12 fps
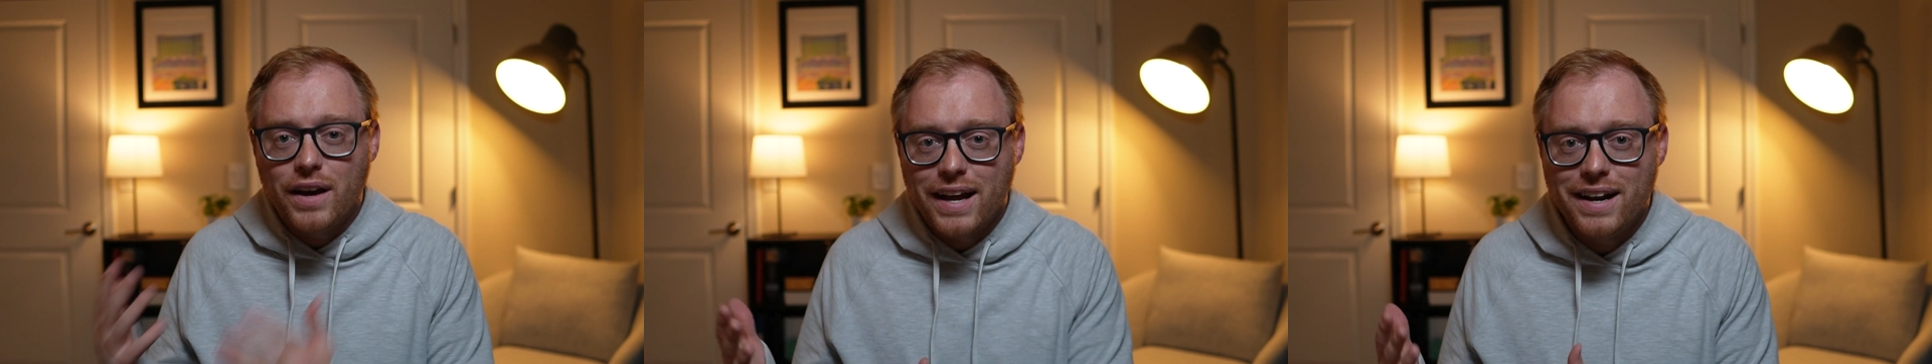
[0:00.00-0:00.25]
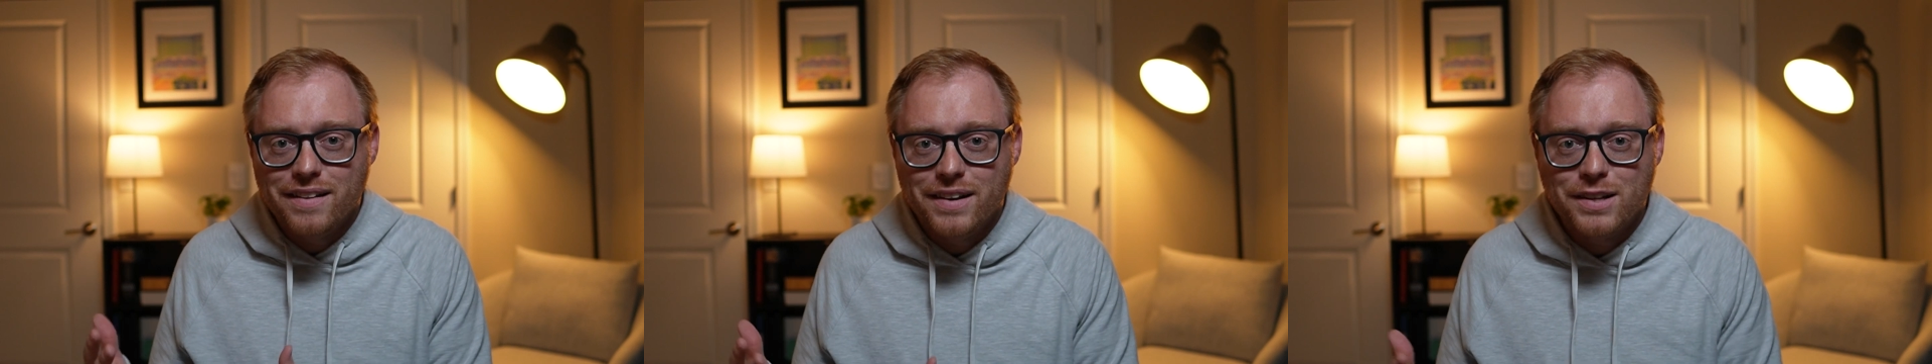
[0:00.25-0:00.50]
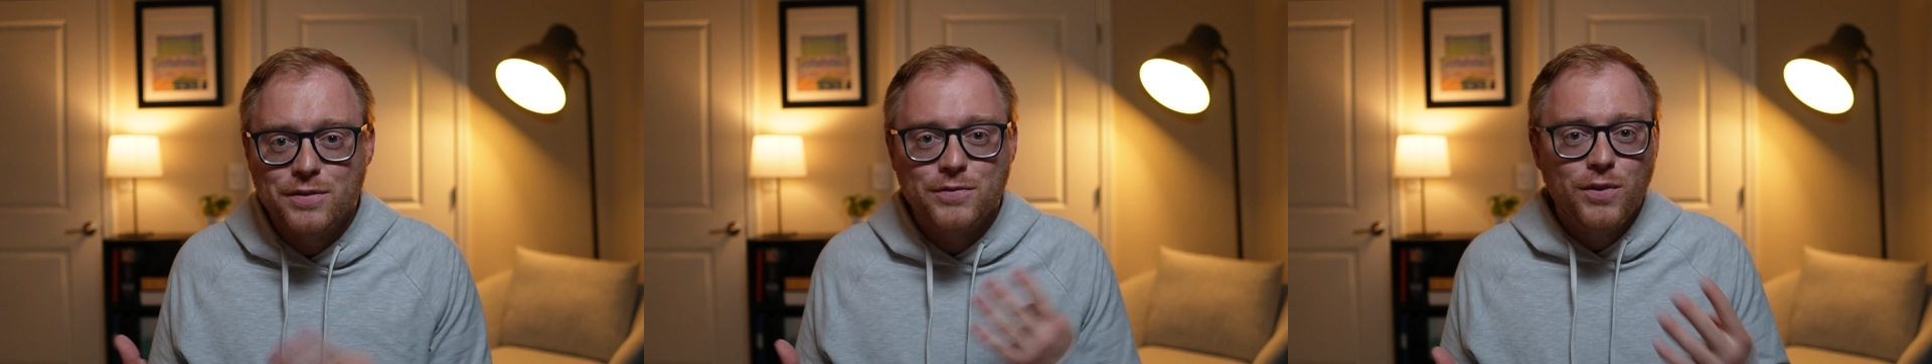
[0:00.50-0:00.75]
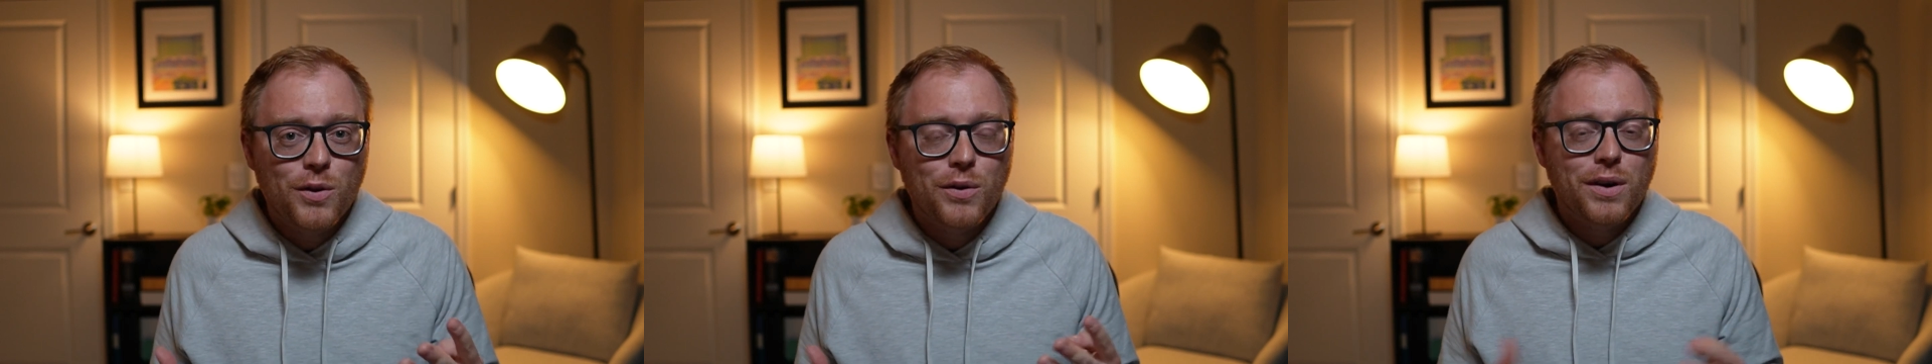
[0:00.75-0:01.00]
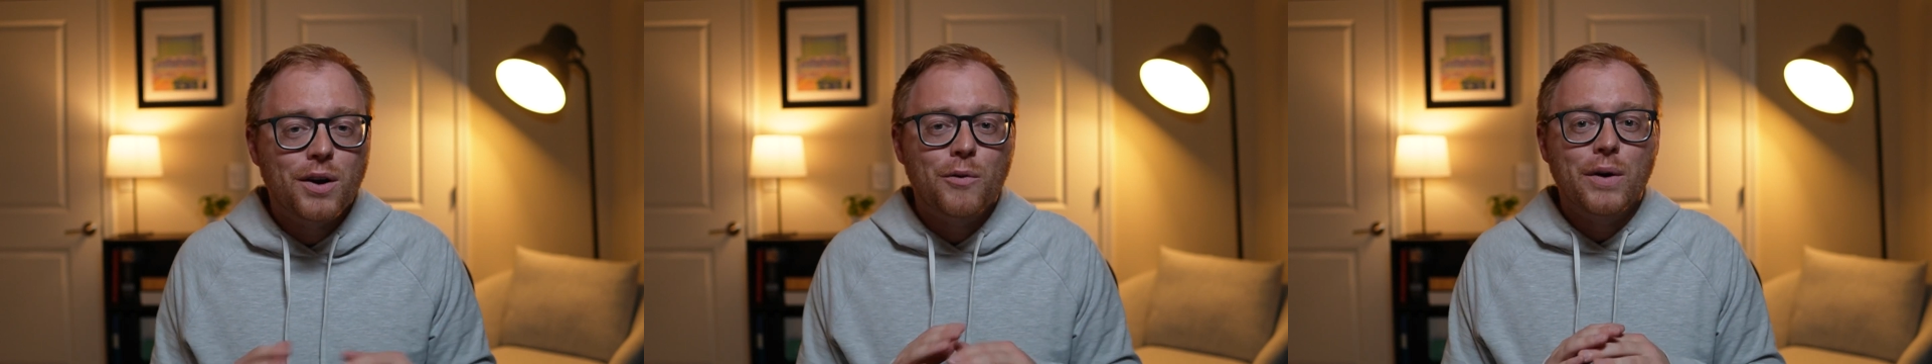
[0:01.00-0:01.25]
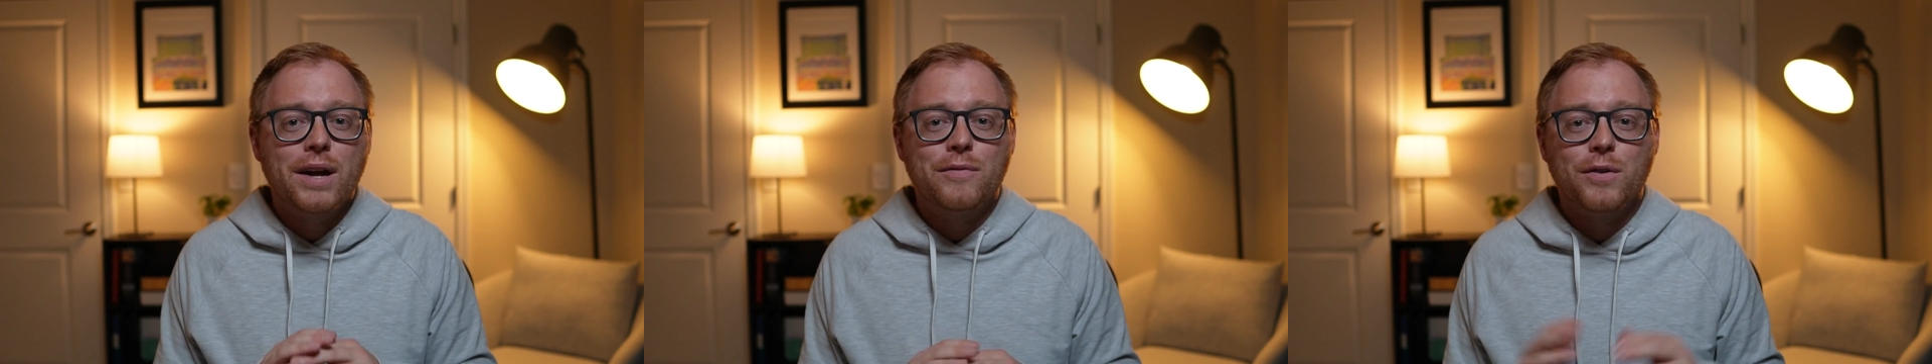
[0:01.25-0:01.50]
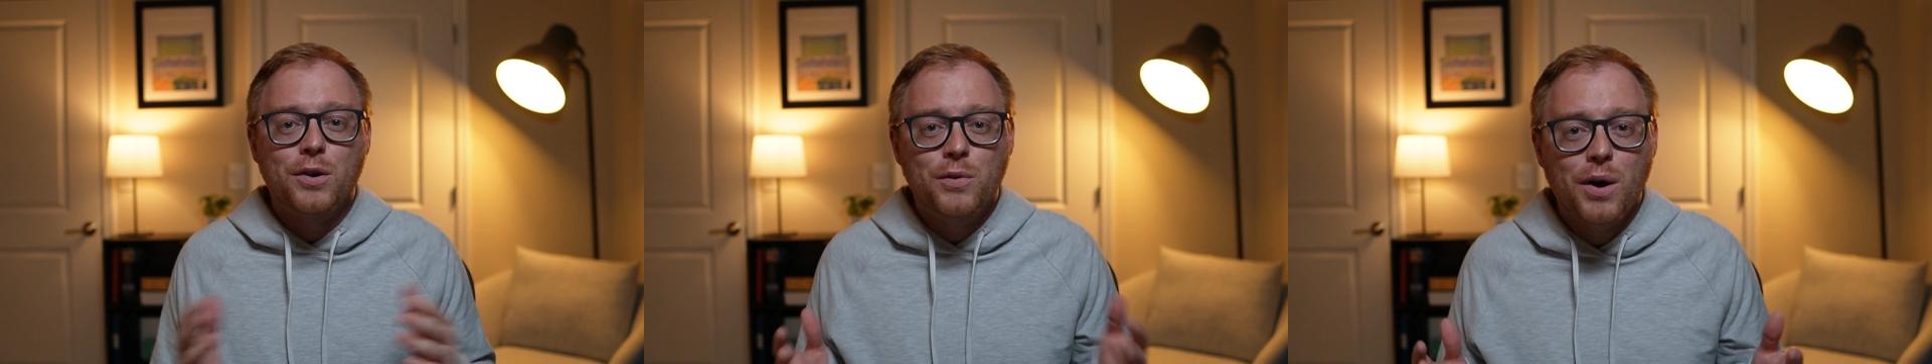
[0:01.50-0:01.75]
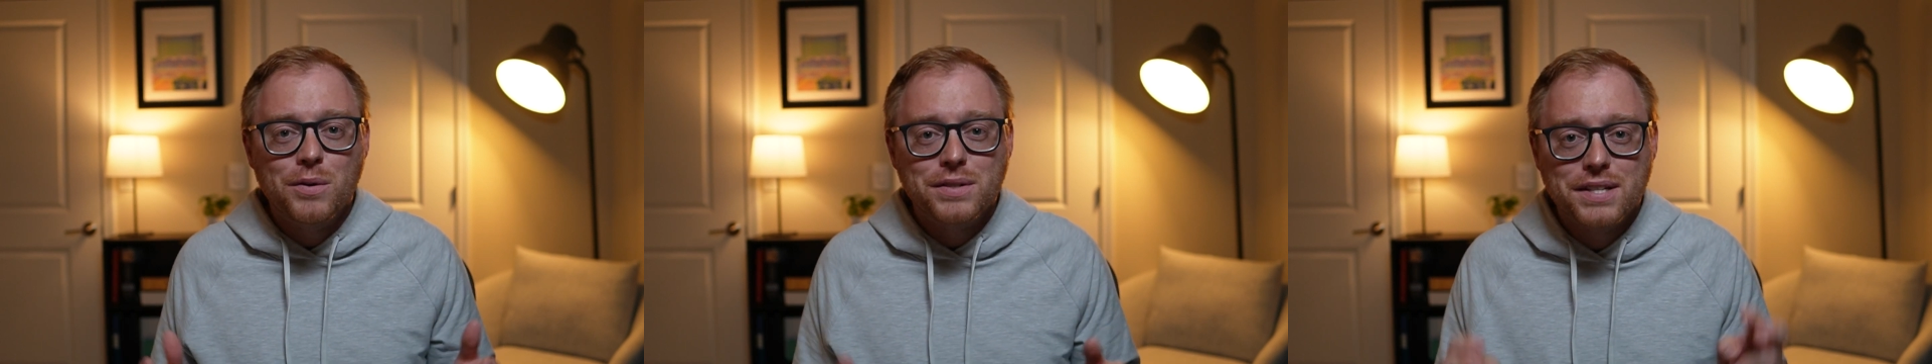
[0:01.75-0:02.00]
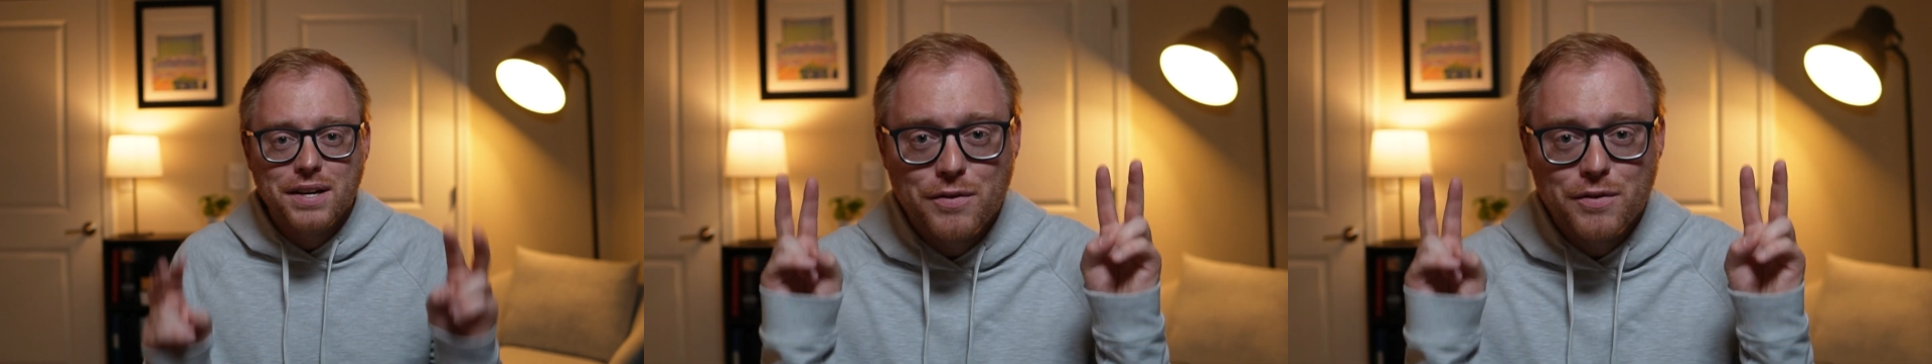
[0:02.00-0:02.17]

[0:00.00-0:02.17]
Analytics 4 away for quote,